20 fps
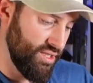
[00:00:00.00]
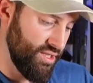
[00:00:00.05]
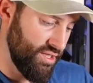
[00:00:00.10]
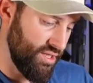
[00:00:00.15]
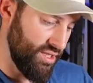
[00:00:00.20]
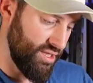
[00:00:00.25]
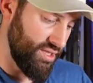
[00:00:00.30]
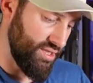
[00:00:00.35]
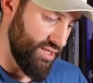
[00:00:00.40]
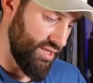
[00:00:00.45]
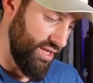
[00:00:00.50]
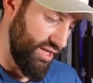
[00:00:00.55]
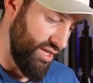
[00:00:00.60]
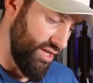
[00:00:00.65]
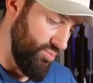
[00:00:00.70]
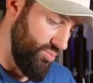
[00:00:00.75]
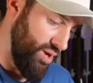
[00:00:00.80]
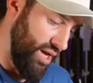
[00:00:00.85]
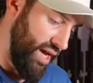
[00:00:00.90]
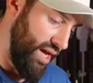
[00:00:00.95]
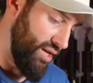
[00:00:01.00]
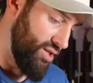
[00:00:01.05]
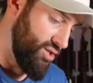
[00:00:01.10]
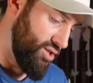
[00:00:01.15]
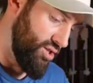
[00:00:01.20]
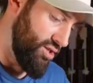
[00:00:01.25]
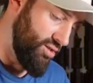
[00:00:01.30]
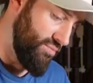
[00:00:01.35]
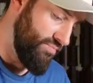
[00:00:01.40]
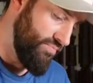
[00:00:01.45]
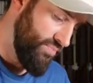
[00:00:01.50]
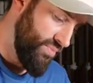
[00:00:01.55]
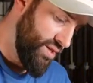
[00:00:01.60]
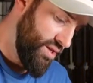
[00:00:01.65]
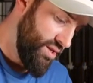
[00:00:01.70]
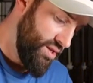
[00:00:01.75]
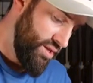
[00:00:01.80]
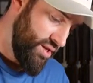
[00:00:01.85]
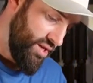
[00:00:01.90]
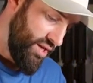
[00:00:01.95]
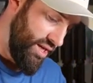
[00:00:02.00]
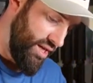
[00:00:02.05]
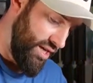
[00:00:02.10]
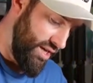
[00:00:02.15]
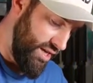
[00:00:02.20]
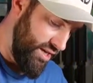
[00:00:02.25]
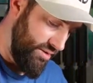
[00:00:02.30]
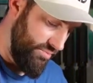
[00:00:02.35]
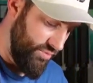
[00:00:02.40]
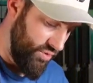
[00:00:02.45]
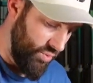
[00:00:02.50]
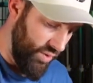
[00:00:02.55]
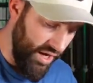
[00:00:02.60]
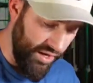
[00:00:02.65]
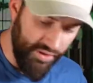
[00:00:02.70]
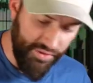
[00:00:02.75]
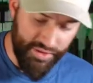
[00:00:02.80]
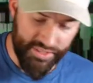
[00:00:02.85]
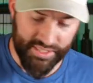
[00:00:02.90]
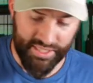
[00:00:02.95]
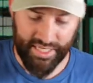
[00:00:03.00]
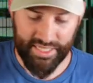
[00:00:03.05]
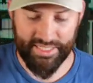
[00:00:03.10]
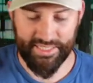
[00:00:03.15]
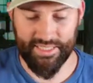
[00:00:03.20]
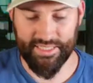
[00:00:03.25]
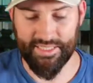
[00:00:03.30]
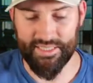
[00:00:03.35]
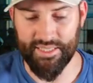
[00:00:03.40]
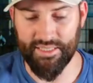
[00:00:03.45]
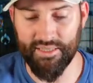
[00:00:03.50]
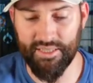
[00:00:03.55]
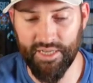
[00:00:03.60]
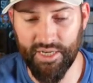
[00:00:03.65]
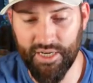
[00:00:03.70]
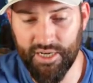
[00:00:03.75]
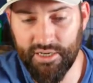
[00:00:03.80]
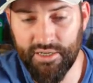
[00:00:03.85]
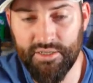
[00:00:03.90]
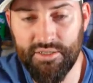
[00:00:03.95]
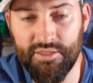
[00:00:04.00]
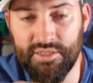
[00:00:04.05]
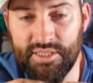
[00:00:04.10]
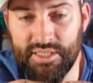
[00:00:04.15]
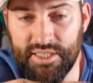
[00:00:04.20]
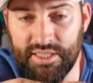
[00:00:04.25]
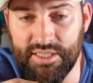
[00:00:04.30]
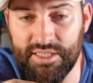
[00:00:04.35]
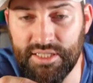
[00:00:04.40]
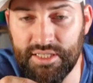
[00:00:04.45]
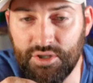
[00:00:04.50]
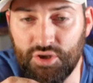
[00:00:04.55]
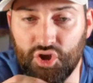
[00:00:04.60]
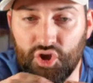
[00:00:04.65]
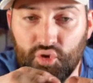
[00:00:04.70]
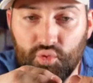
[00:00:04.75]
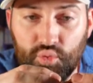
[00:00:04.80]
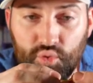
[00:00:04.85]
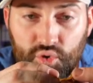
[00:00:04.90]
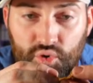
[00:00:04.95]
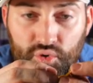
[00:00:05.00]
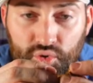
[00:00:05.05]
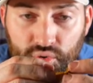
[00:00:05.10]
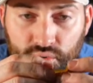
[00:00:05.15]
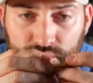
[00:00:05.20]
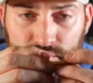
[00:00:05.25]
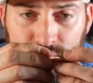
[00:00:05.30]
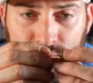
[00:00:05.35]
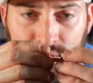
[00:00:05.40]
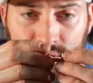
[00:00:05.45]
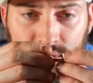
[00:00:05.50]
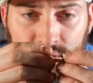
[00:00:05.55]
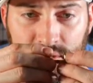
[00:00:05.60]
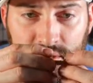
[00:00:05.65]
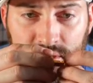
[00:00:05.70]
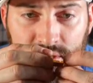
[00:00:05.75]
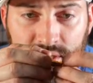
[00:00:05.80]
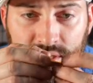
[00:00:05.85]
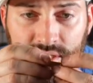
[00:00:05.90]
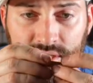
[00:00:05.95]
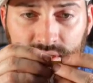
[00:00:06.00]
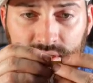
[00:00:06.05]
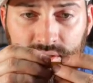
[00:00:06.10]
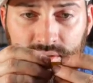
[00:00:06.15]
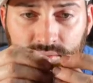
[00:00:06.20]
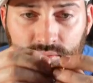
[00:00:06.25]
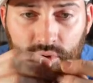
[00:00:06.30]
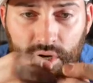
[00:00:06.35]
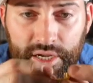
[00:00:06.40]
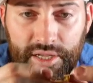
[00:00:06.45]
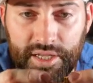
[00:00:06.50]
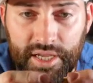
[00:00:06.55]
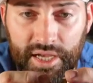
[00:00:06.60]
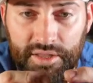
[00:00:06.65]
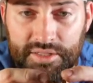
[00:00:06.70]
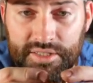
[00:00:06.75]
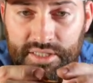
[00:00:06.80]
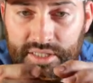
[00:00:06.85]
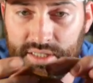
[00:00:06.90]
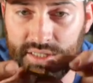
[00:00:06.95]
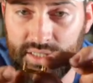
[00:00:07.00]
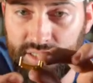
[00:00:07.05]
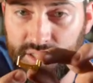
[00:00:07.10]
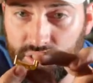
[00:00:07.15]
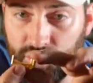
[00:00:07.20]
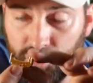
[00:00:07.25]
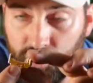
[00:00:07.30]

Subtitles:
get this guy out of the packaging. The way that this guy sits in there, you see these little grooves. This is, right, yeah, you see these little